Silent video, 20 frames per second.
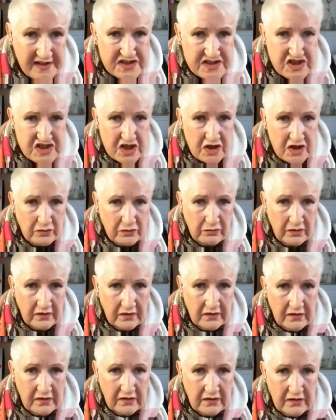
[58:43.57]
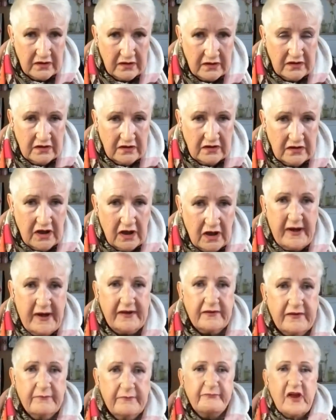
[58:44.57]
technology, but they've had
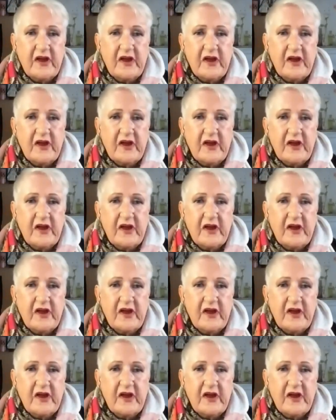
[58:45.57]
to.